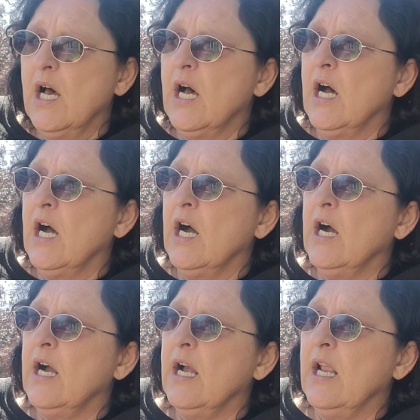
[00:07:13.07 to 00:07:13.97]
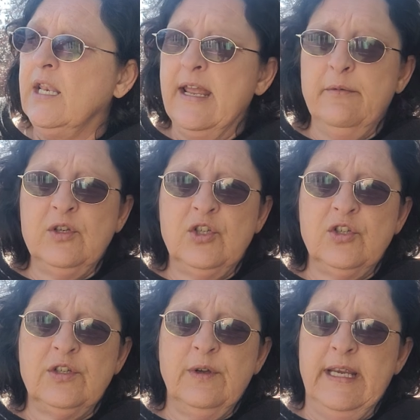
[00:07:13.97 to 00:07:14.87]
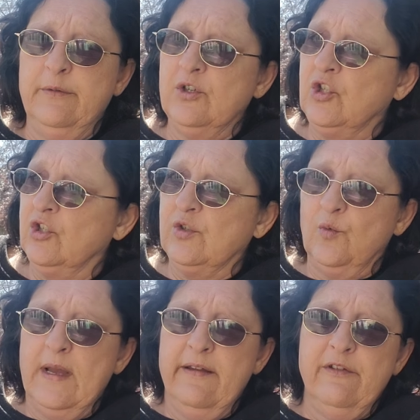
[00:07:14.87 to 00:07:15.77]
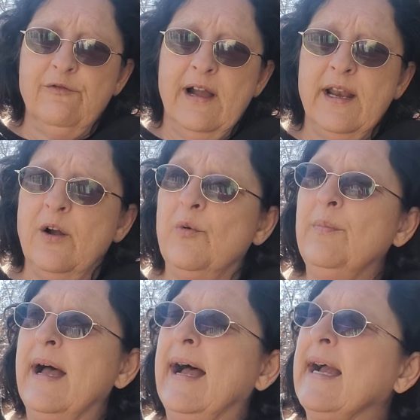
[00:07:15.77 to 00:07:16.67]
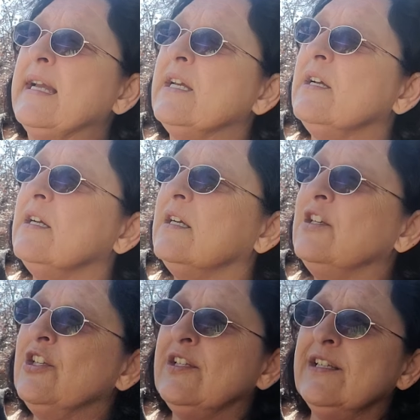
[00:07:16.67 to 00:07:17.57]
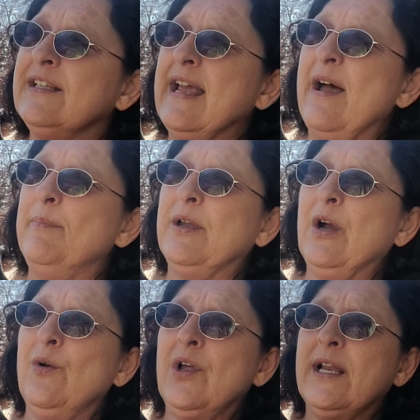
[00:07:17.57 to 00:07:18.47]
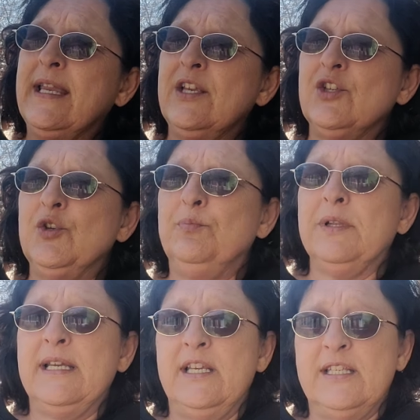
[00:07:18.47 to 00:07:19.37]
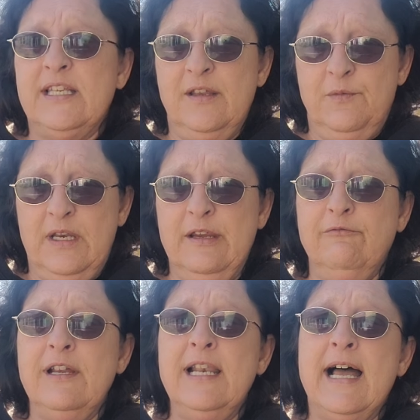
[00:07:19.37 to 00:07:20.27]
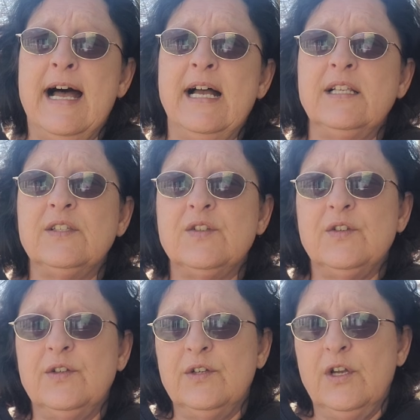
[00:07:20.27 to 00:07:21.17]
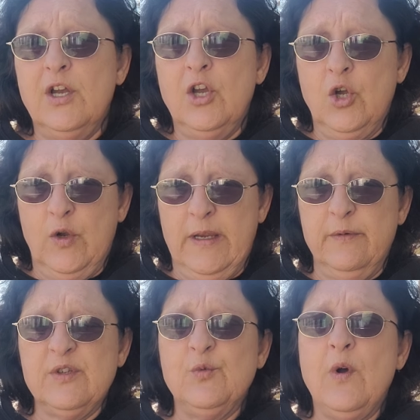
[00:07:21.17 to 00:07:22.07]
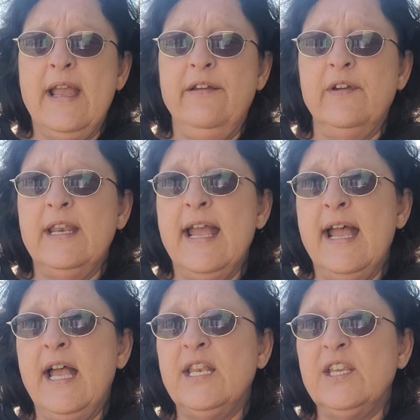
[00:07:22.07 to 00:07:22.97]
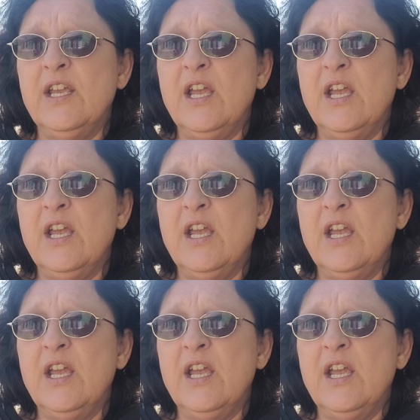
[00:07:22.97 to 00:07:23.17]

Uh, and there was just a, he was just a waving right on back, just as happy-go-lucky as you please. And then when he realized who he was waving at,